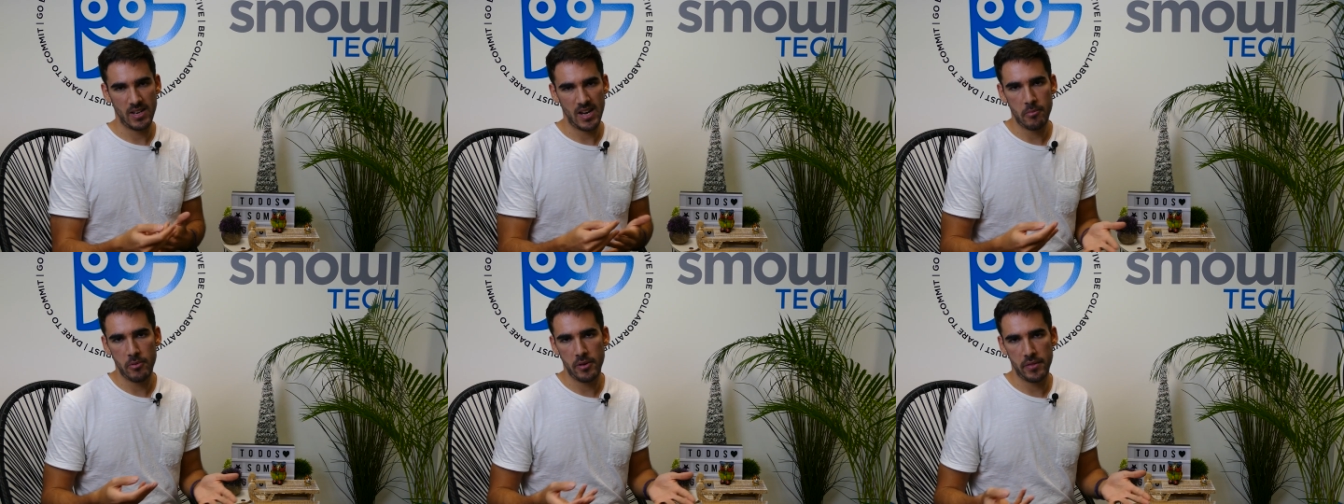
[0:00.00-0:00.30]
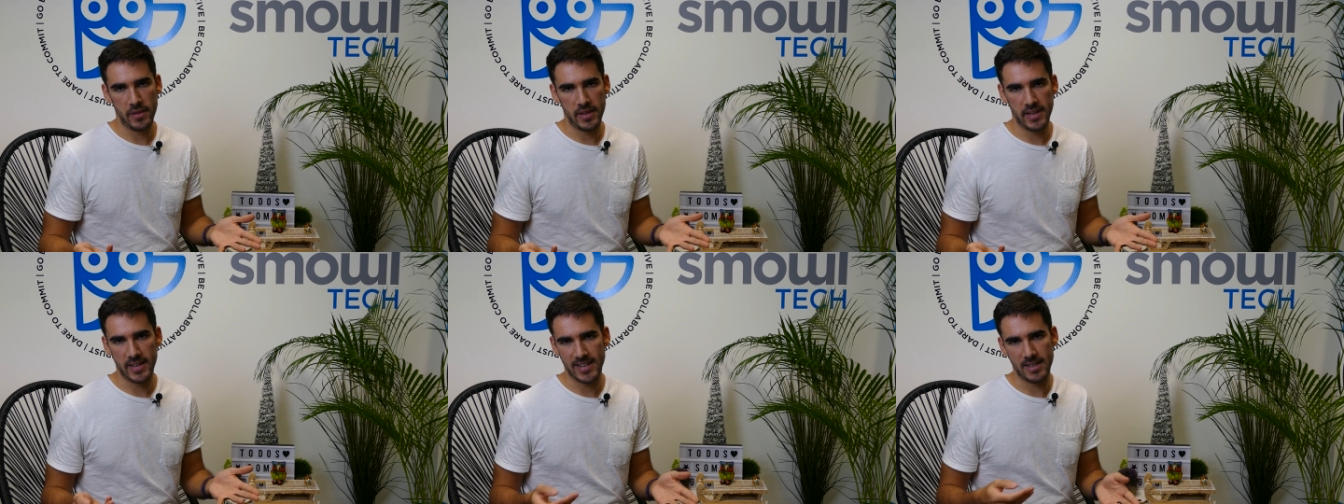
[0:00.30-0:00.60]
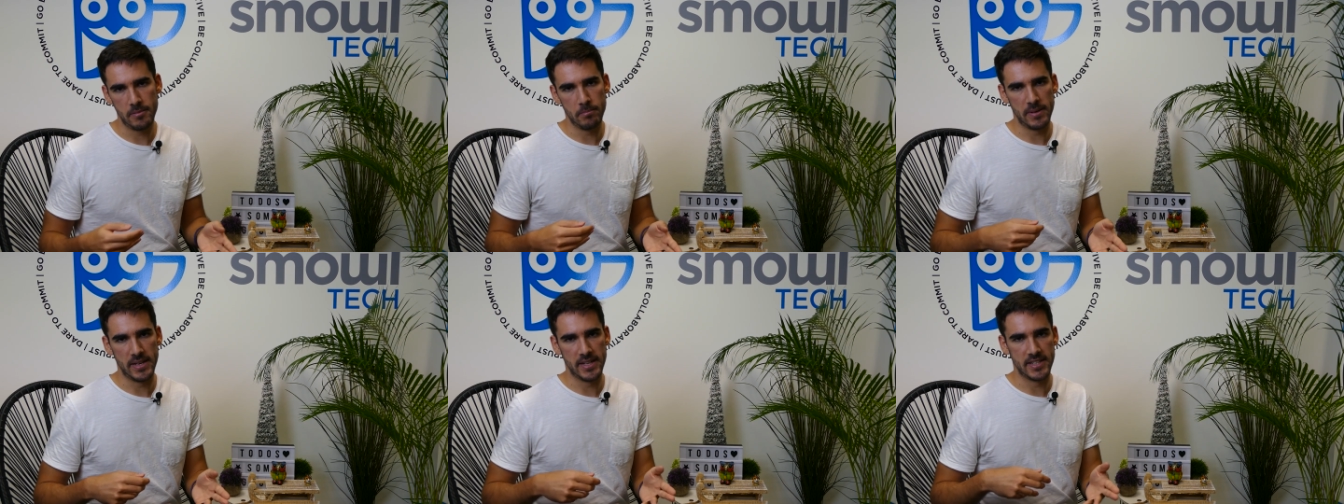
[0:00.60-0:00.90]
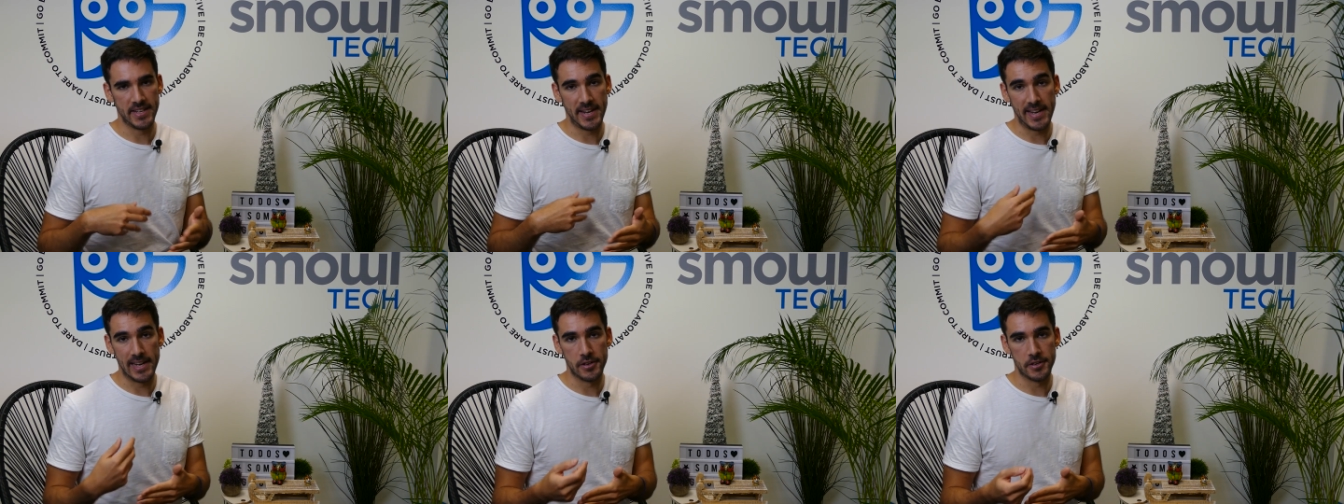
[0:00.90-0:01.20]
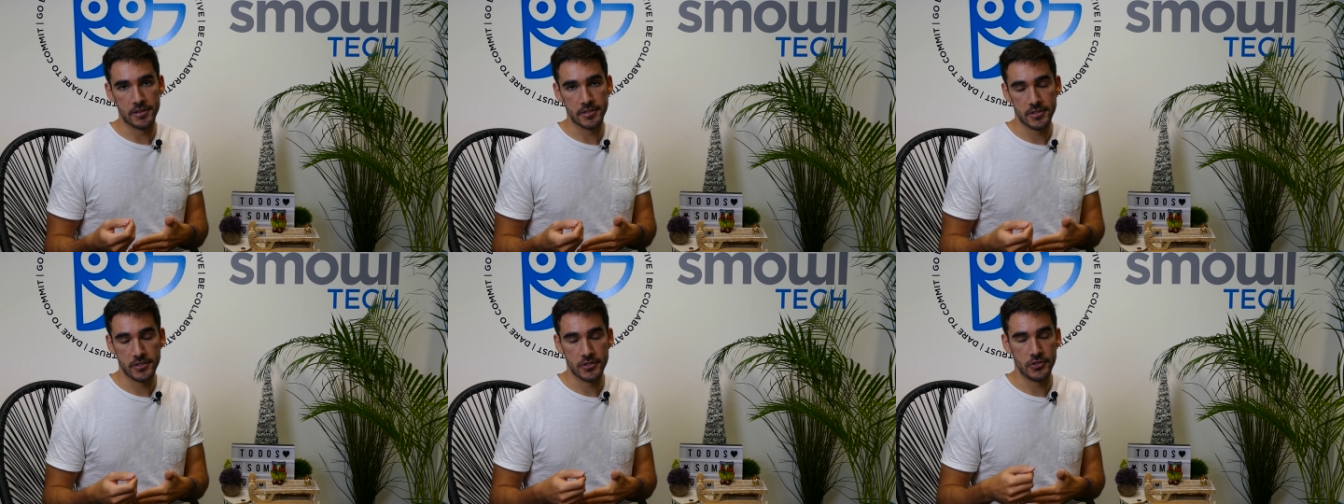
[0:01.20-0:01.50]
Everything can be
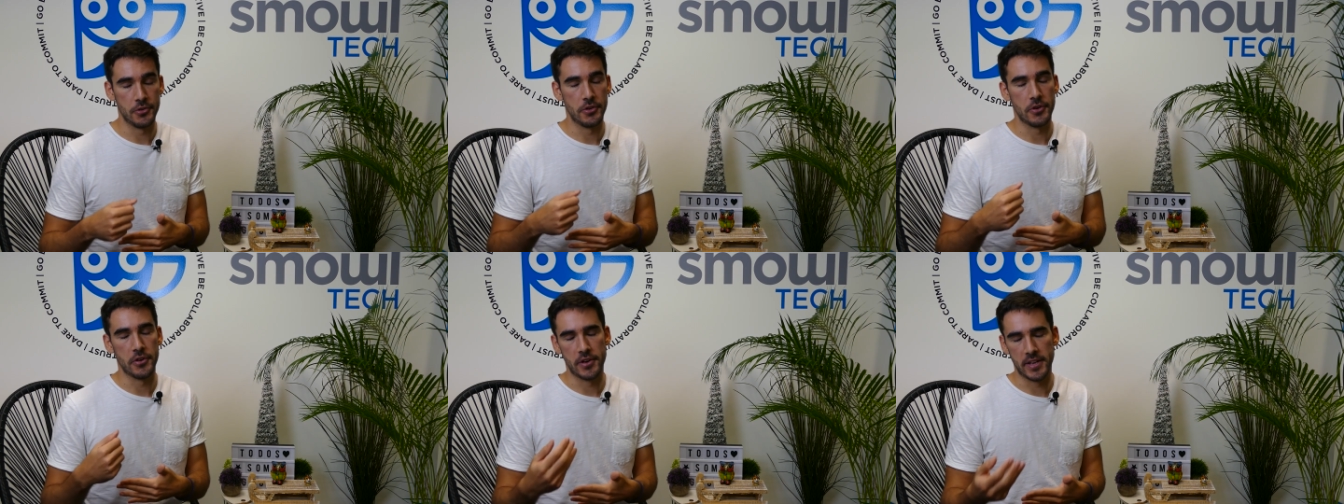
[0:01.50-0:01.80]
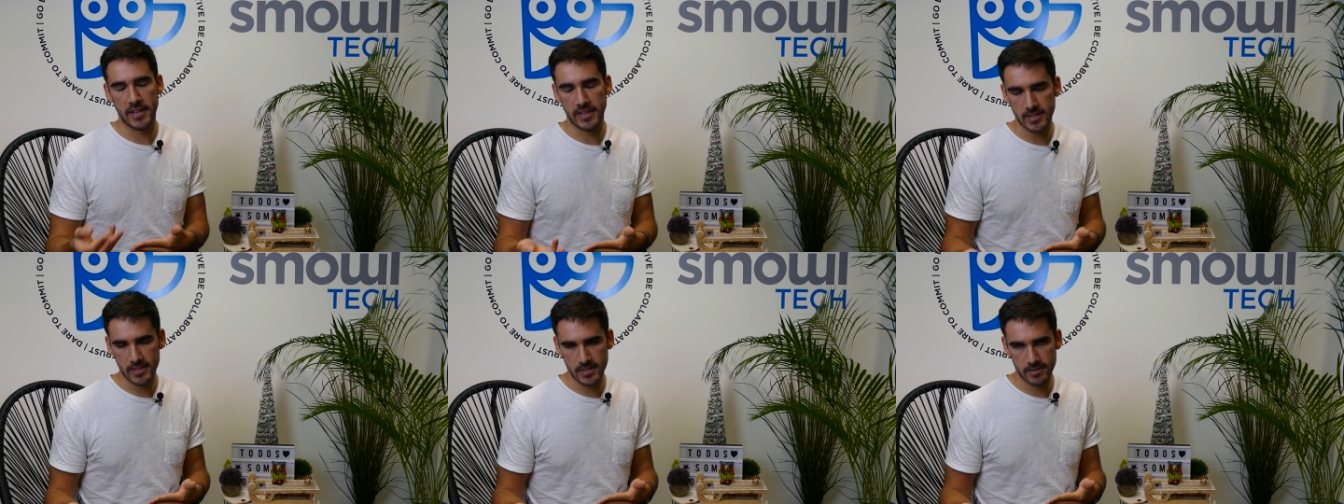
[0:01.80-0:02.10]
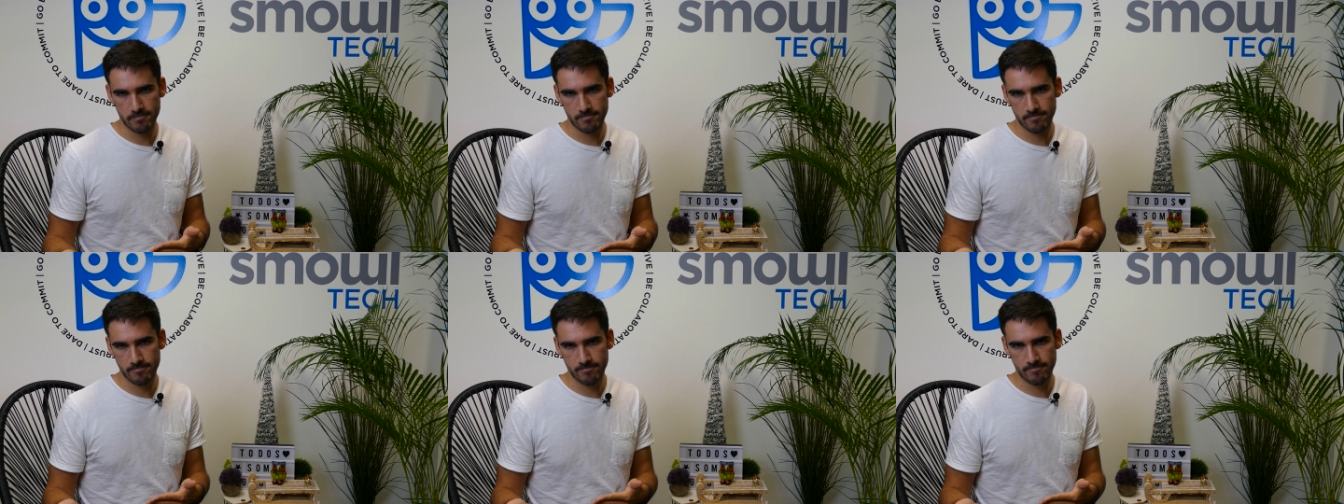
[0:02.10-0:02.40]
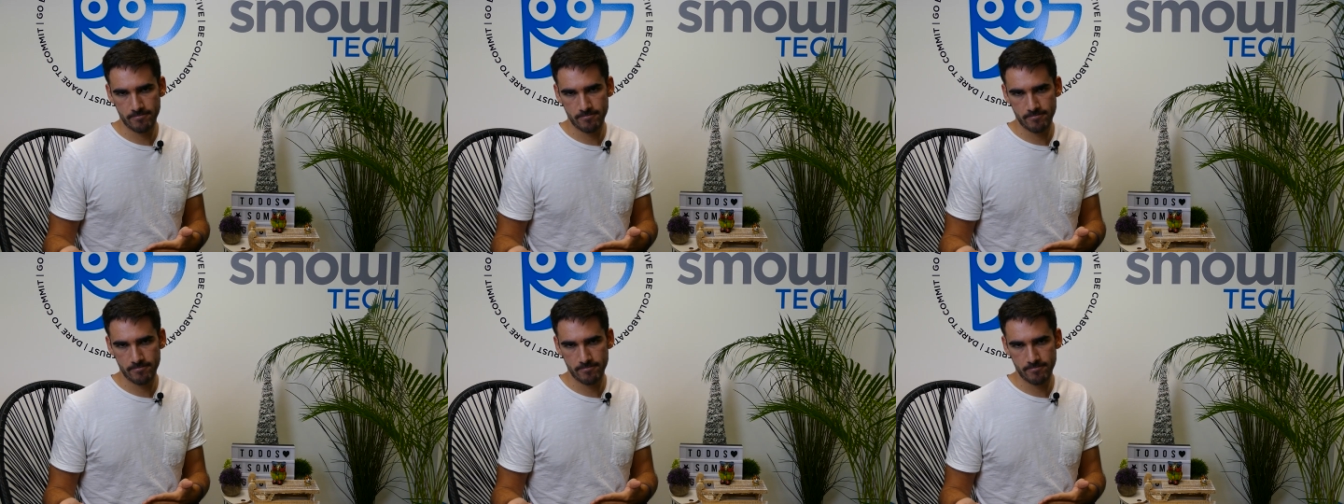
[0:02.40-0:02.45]
tailored to your needs.